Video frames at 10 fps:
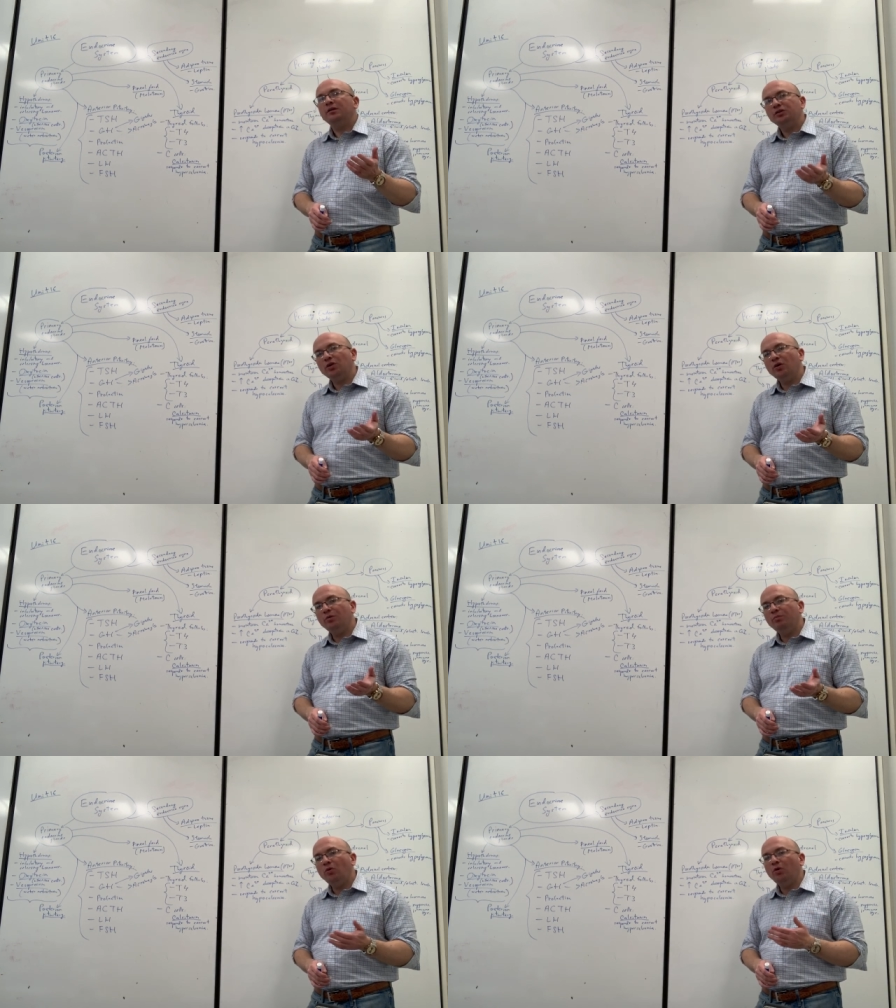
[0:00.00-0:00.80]

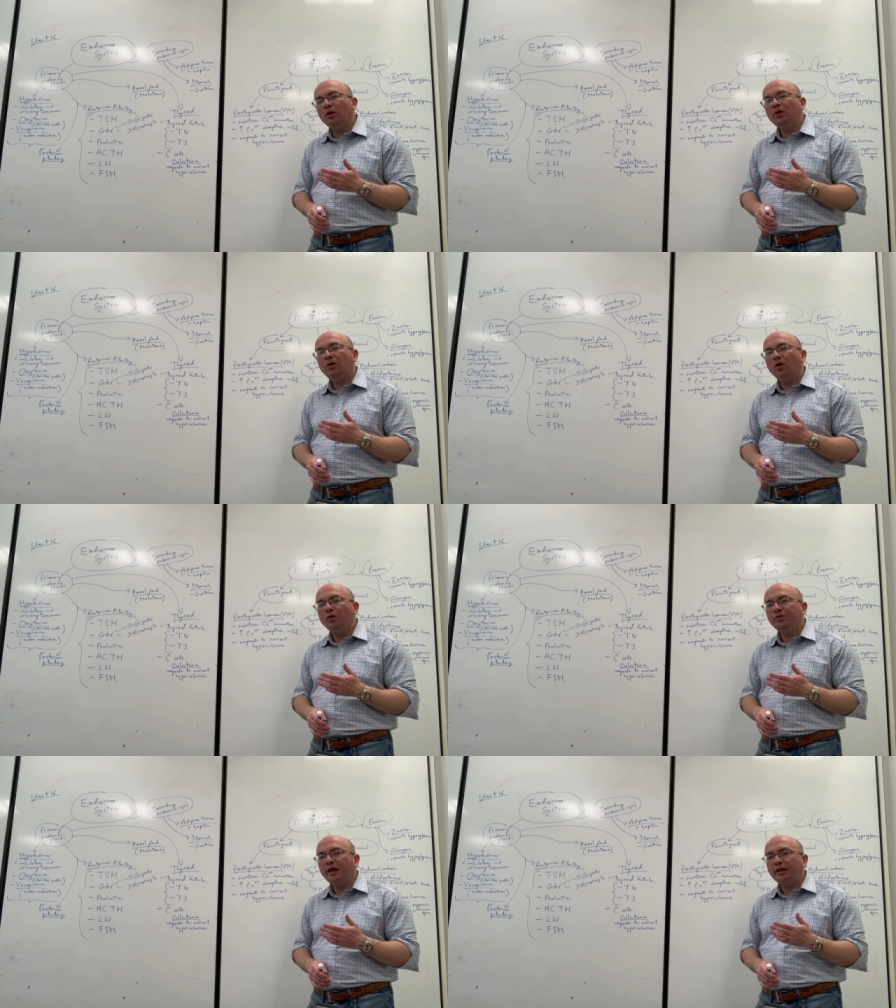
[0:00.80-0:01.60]
so more
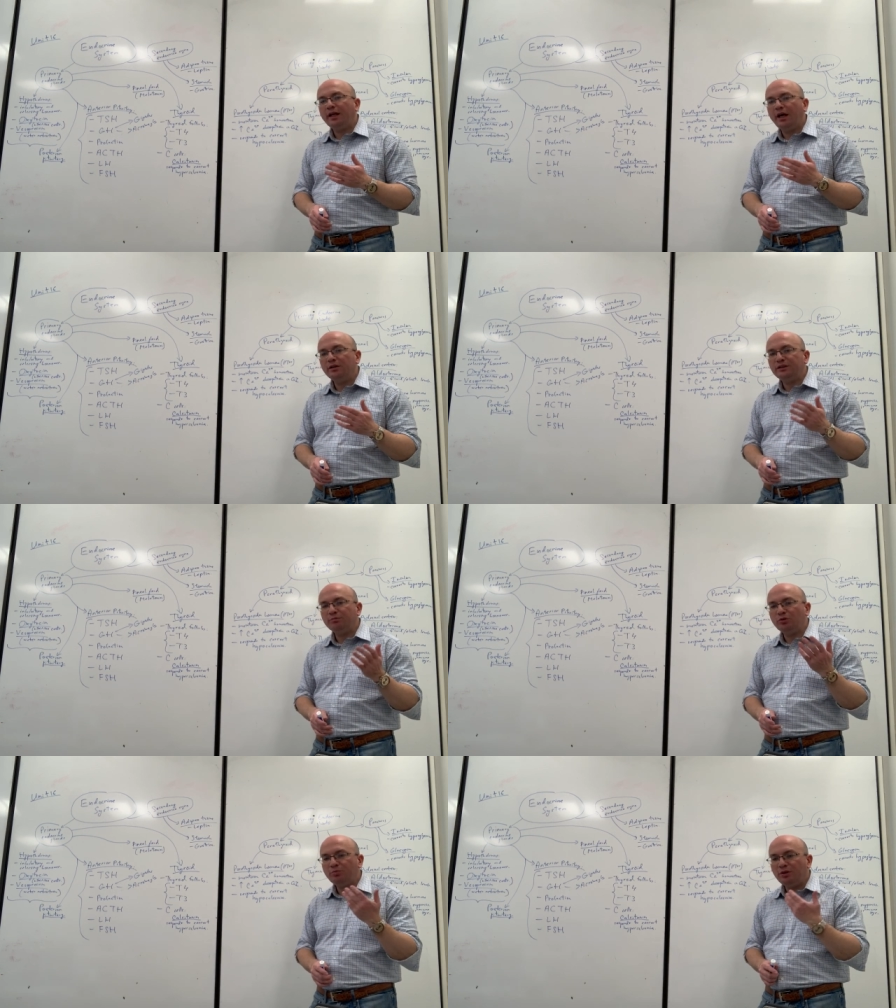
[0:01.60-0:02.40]
of that
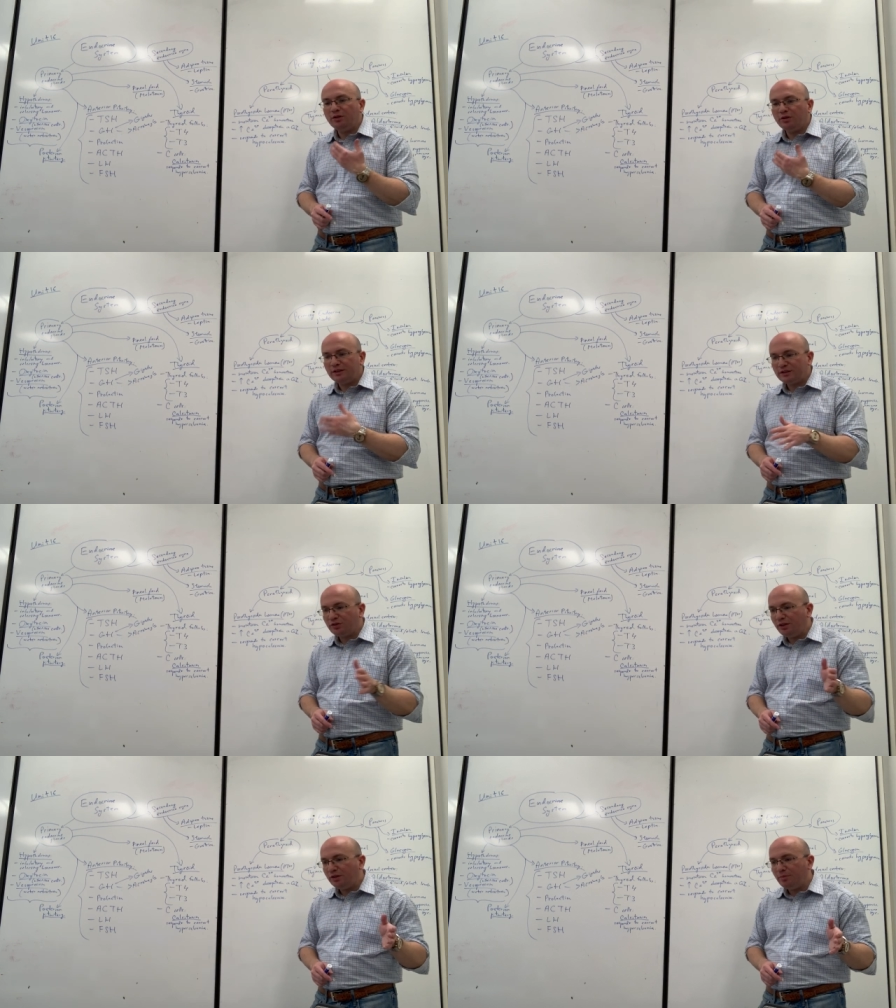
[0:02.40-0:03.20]
calcium to be either
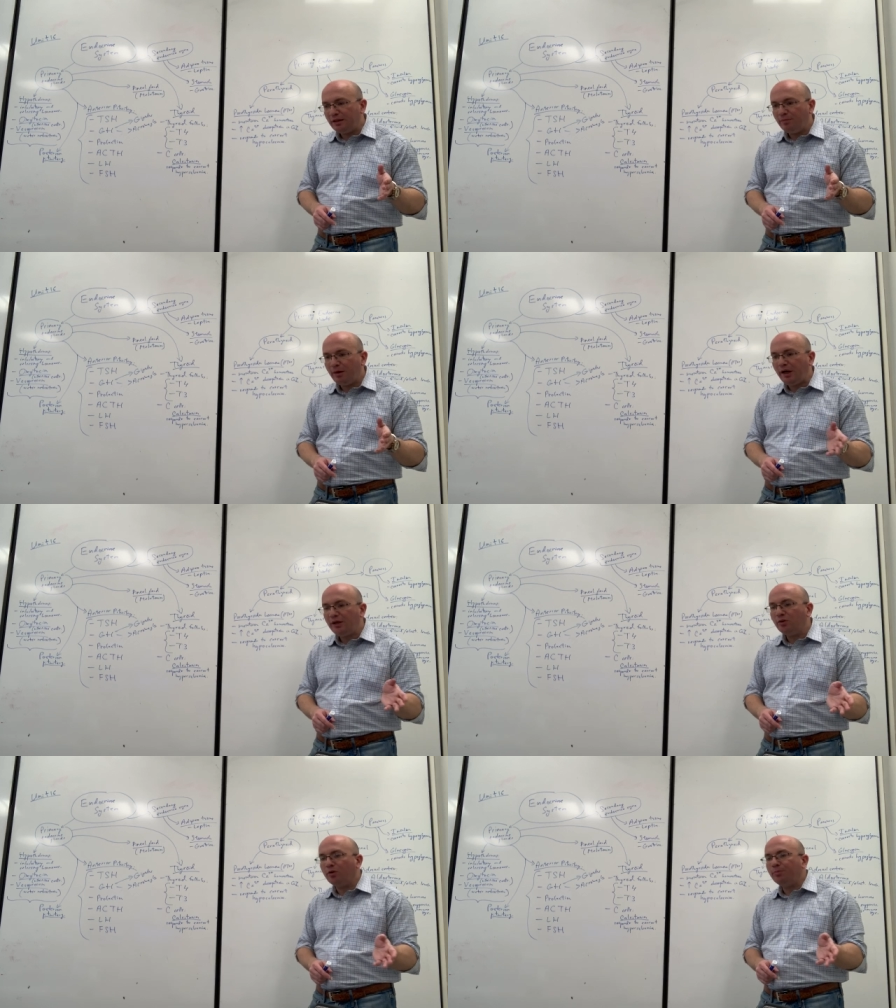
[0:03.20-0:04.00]
excreted by the
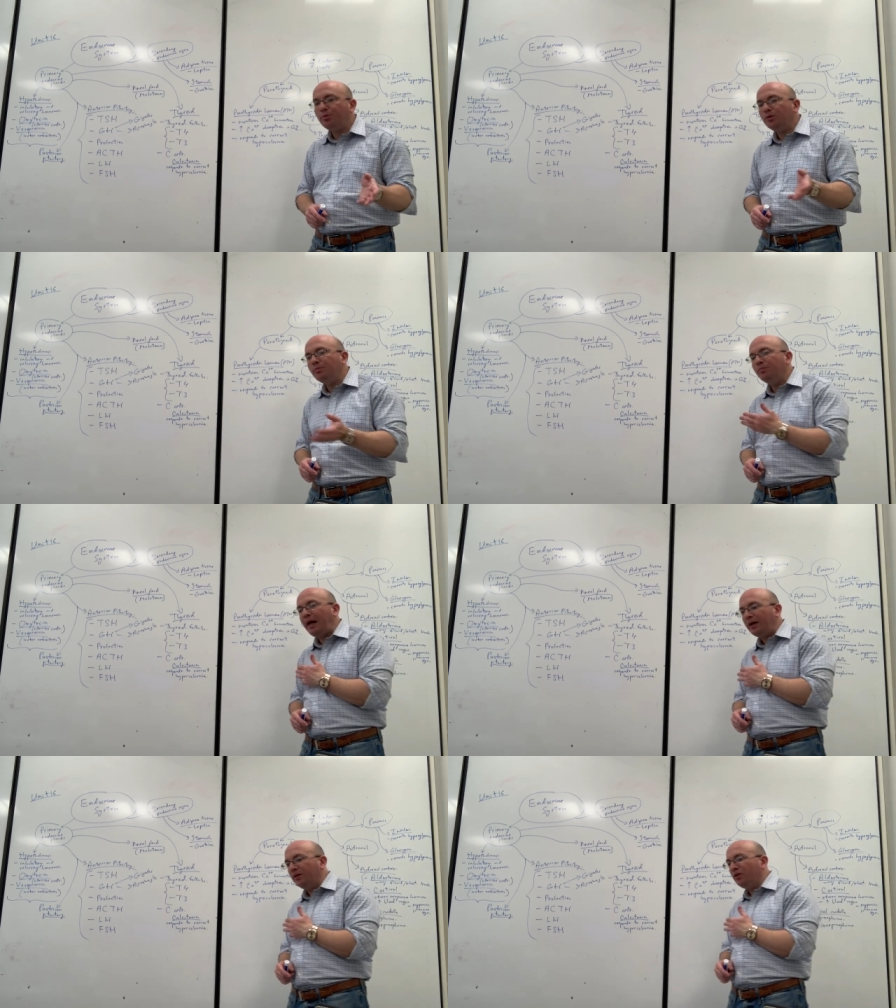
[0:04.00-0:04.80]
body or put
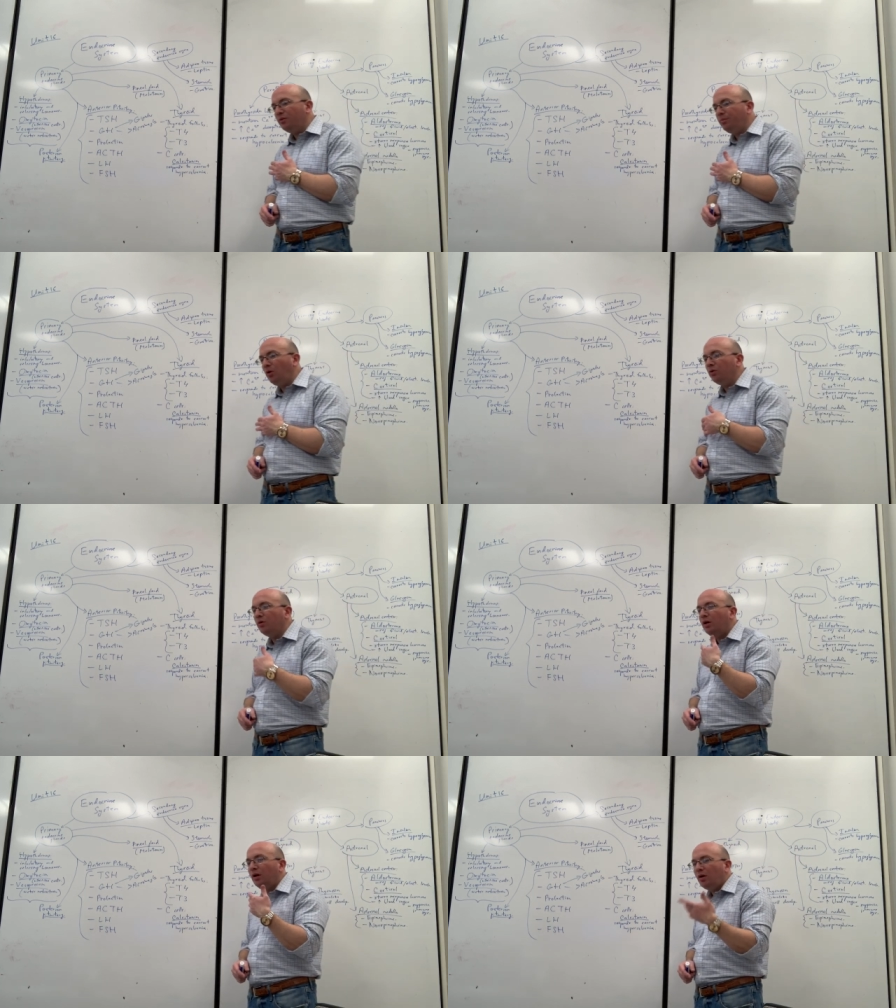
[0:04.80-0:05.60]
back into the
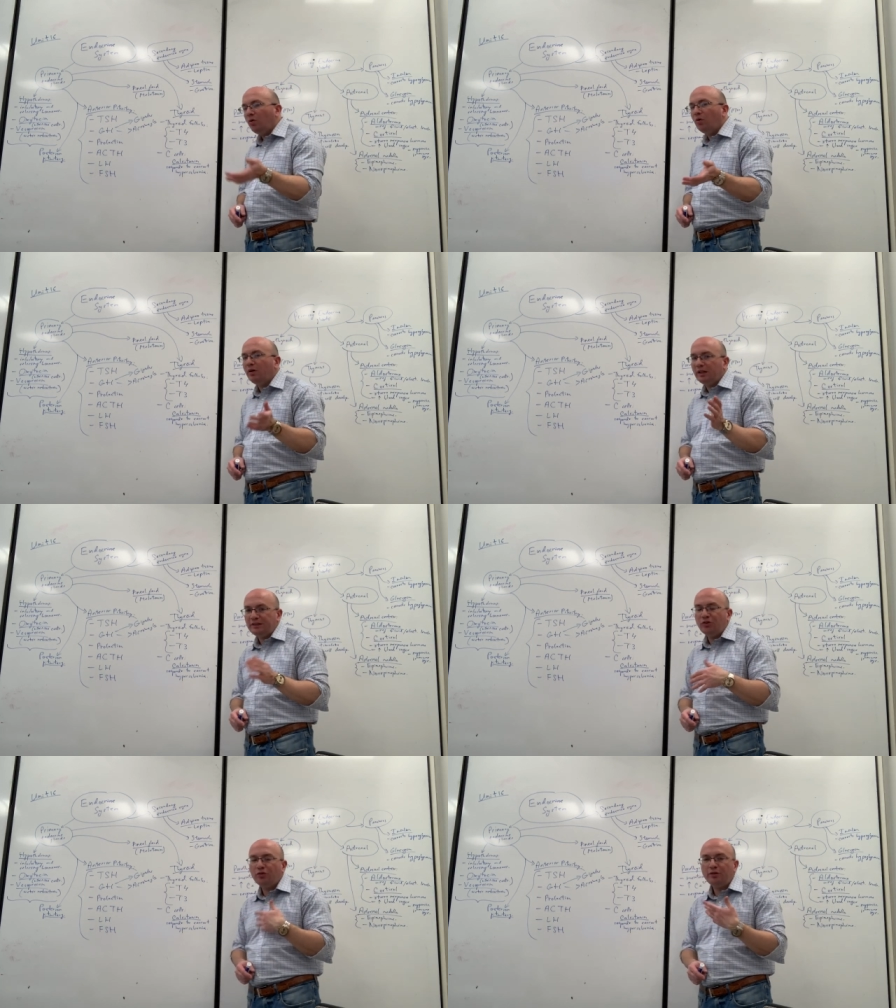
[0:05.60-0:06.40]
bone or
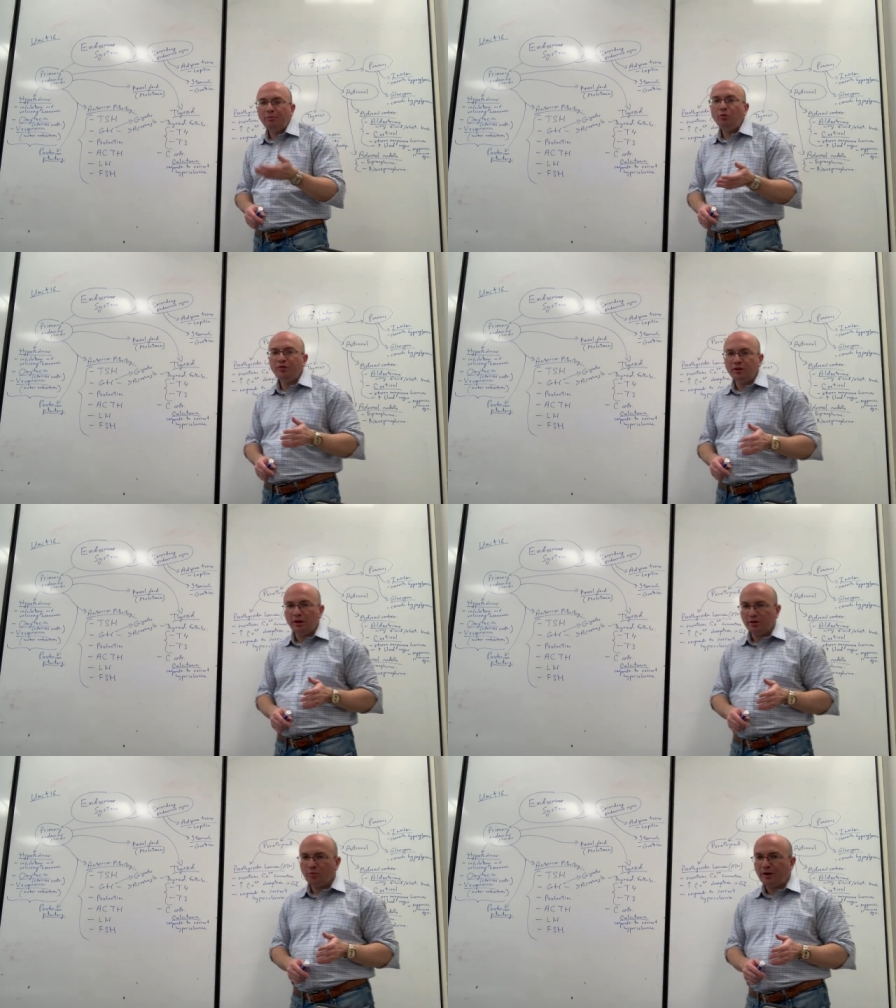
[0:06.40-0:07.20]
essentially removed in
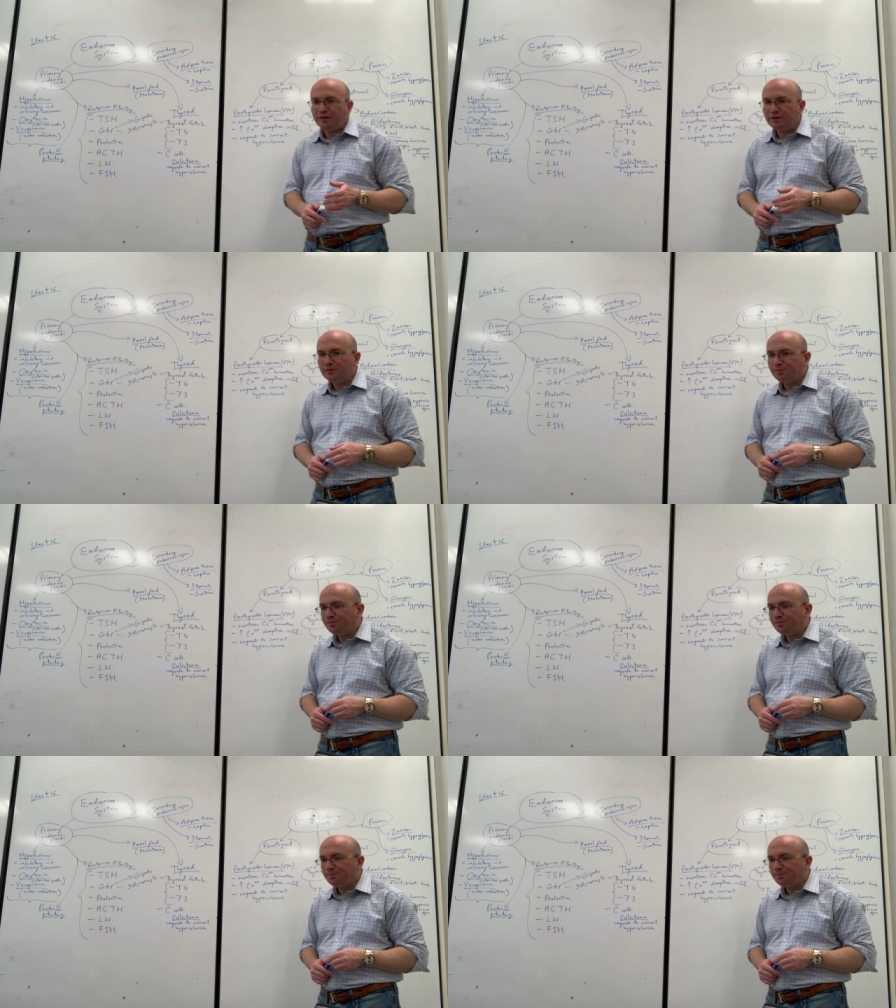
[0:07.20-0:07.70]
other ways.